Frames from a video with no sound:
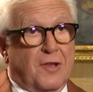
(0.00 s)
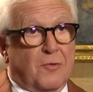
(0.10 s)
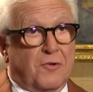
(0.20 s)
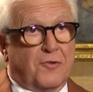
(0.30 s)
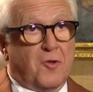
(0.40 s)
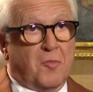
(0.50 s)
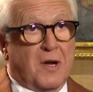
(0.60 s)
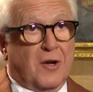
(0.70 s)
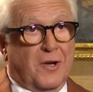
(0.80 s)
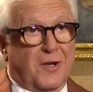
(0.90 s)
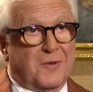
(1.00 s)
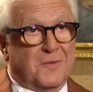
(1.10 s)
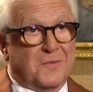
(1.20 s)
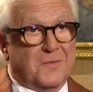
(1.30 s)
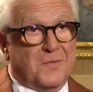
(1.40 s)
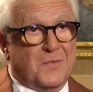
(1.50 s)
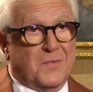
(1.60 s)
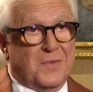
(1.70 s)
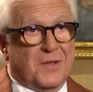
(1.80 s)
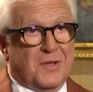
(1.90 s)
they were still married.
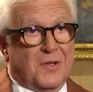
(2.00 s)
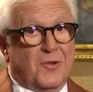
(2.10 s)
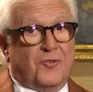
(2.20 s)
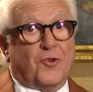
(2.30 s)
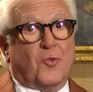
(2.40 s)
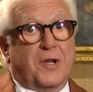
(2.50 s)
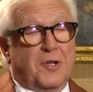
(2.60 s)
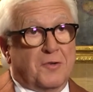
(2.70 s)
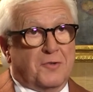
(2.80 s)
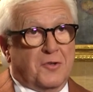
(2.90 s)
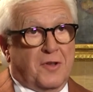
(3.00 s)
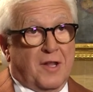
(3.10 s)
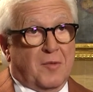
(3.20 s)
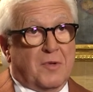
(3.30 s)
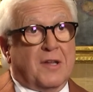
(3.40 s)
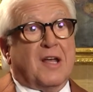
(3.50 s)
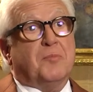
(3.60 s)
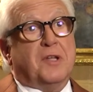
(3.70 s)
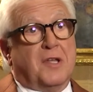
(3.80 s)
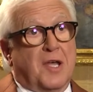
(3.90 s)
So we interviewed them, and
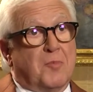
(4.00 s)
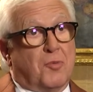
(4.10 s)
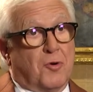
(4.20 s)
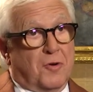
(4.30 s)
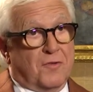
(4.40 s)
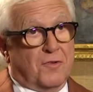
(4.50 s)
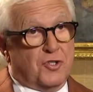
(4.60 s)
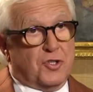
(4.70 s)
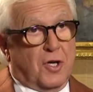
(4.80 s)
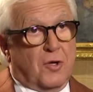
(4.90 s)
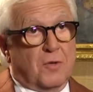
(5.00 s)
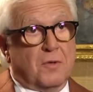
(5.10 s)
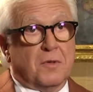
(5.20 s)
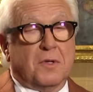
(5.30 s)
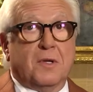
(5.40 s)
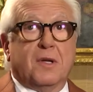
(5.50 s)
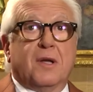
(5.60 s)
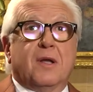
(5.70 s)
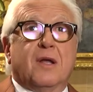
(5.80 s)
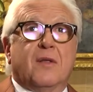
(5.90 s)
that became part of the show.
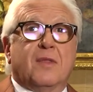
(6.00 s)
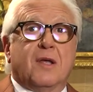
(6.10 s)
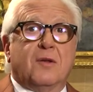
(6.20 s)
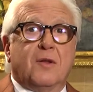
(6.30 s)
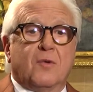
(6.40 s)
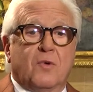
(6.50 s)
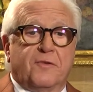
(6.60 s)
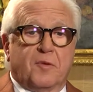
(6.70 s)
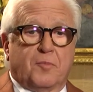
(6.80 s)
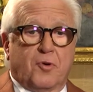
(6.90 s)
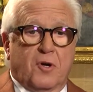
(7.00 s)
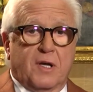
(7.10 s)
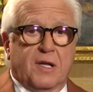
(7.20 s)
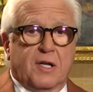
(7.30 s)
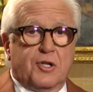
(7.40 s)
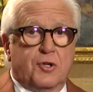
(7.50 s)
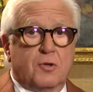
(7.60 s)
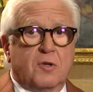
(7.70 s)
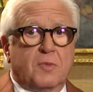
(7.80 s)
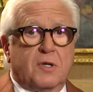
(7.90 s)
And then there was a party at
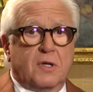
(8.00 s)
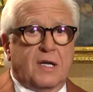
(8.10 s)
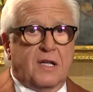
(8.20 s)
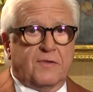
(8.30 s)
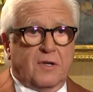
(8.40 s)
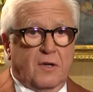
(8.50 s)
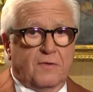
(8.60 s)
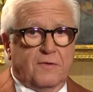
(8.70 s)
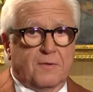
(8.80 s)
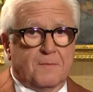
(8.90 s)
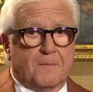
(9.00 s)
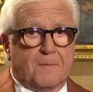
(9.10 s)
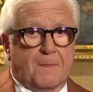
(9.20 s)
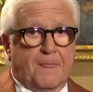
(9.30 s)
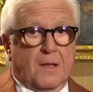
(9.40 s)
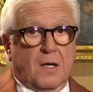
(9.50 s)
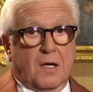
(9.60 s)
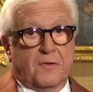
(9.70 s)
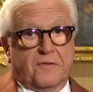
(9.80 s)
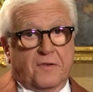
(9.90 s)
Eula McClaney's house
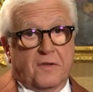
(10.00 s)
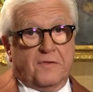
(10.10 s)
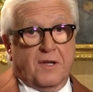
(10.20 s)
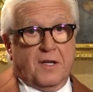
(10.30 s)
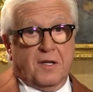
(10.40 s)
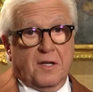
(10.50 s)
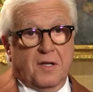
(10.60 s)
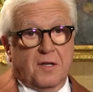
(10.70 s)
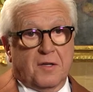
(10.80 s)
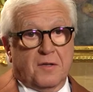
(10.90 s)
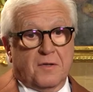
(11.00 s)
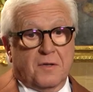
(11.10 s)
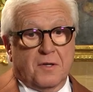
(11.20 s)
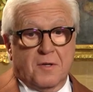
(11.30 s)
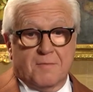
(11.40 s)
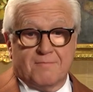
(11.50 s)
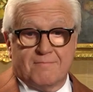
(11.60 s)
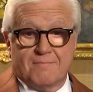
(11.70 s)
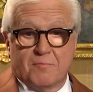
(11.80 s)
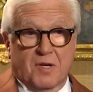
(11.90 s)
on Sunset and um,
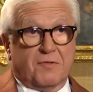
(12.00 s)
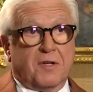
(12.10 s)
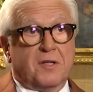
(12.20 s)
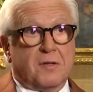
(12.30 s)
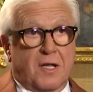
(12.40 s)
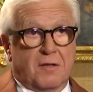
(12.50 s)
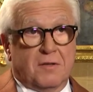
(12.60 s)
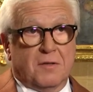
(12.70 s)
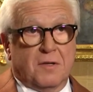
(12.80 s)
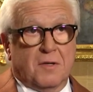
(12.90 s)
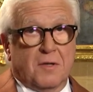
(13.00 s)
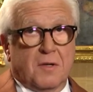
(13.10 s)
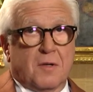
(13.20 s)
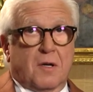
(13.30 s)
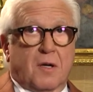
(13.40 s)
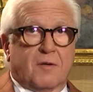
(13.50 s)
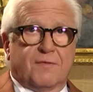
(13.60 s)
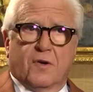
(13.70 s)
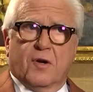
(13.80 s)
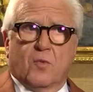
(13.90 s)
Beverly Glen. A
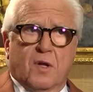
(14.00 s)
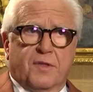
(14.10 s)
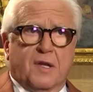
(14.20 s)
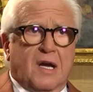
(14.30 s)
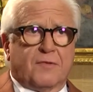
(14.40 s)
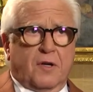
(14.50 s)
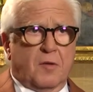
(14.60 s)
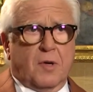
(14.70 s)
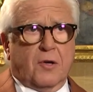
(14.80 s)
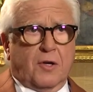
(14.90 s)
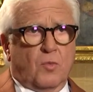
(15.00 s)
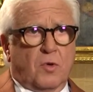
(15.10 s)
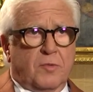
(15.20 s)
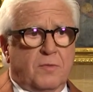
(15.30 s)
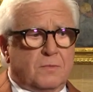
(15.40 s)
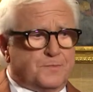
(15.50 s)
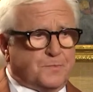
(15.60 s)
very wealthy African American woman